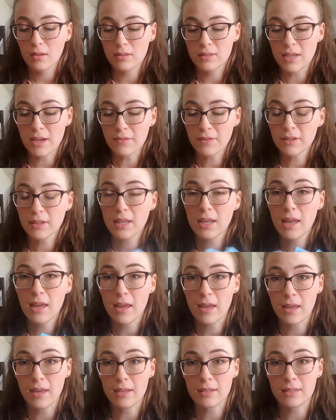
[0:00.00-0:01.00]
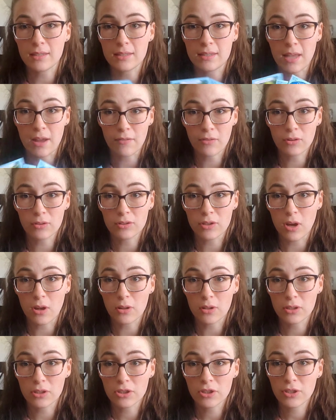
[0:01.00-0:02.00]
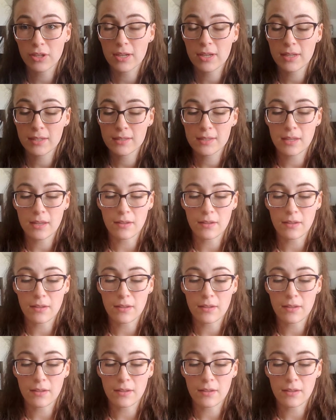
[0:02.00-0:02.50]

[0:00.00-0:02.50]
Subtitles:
definitely hit several Dollar Trees